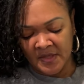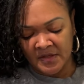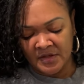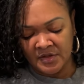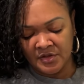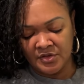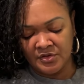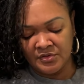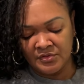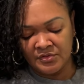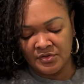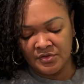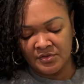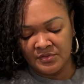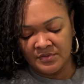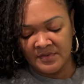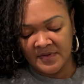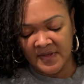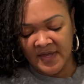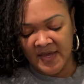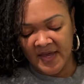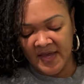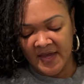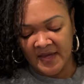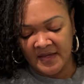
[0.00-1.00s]
you do
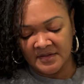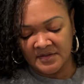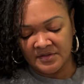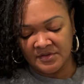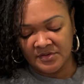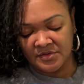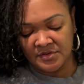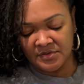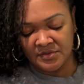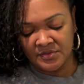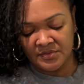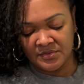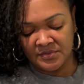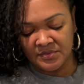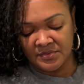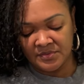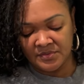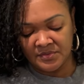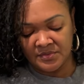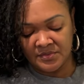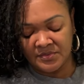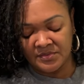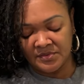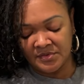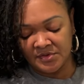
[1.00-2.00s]
that
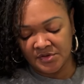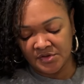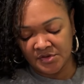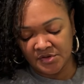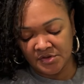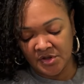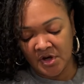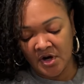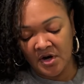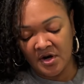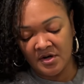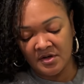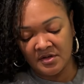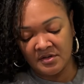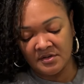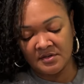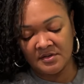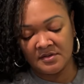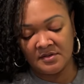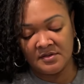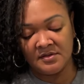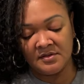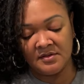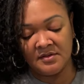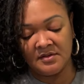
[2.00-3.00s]
to start
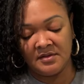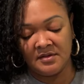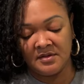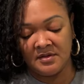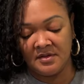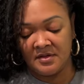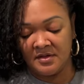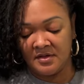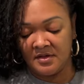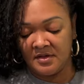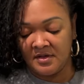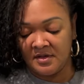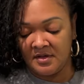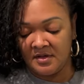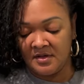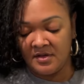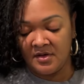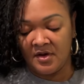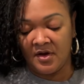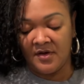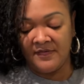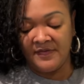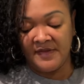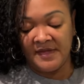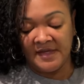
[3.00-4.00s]

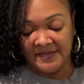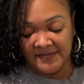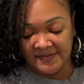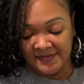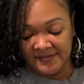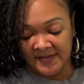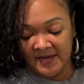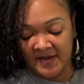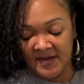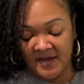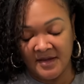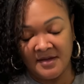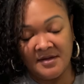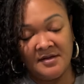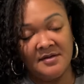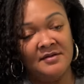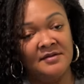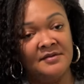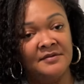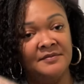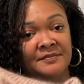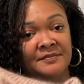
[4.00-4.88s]
on the inside